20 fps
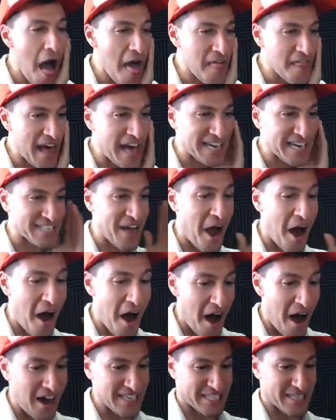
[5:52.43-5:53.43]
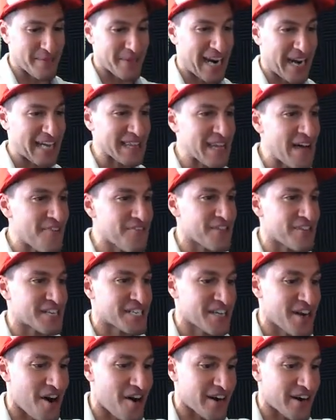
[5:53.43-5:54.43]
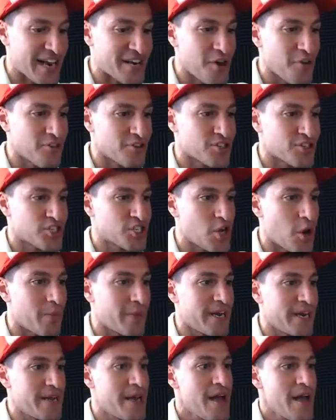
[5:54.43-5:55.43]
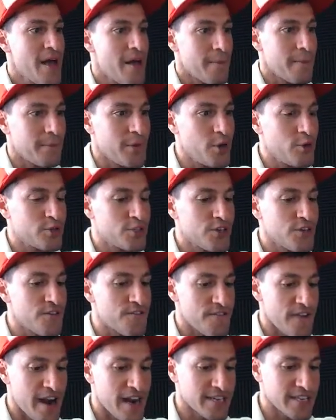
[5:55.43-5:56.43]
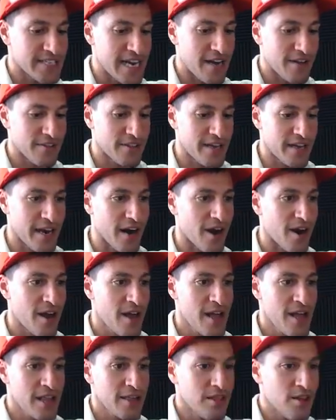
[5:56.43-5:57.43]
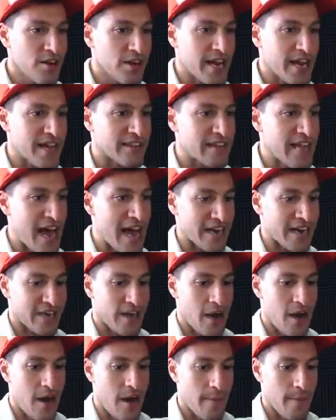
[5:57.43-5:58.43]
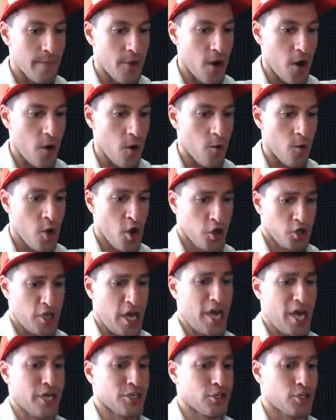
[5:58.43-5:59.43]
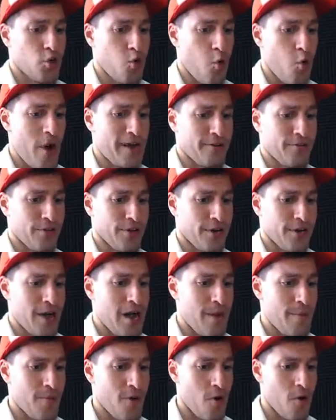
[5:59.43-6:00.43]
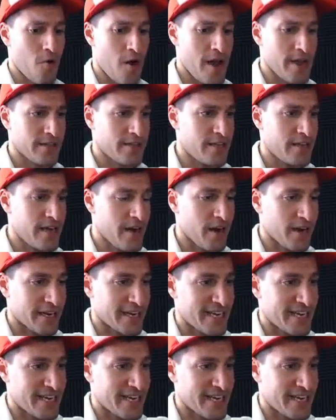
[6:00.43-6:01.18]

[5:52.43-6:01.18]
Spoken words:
That is awesome, and I love this card. I know there's so many Mewtwo fans out there. Look at that combo. That is quite the combo right there.